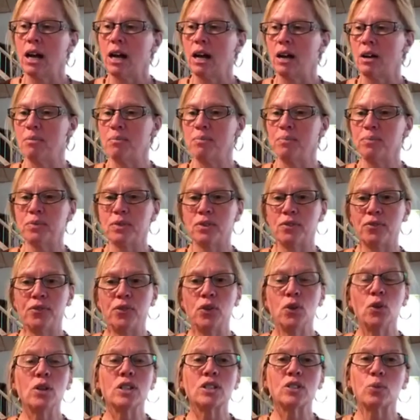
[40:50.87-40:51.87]
um,
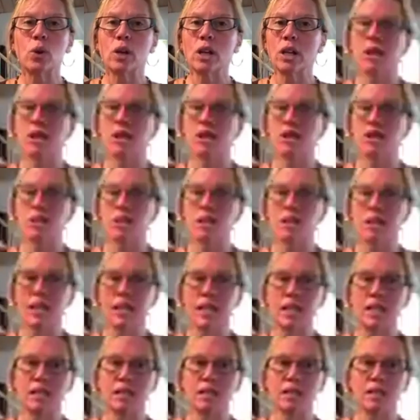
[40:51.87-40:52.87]
food is one of those
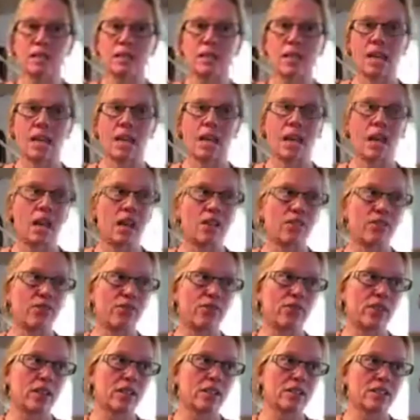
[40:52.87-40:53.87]
things that I
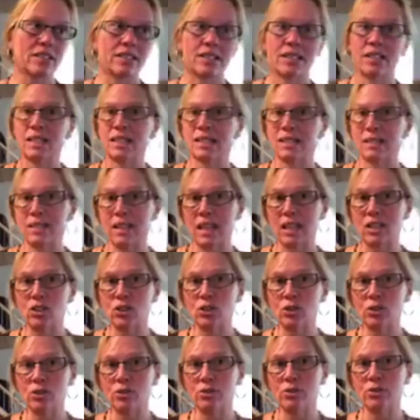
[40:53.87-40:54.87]
feel is an
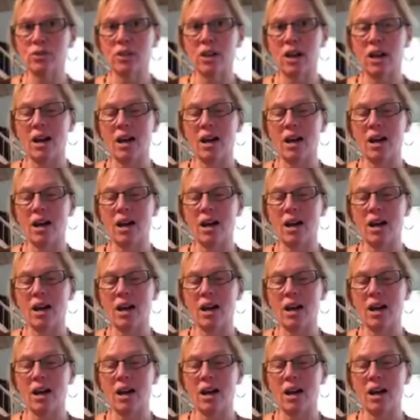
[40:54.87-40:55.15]
essential.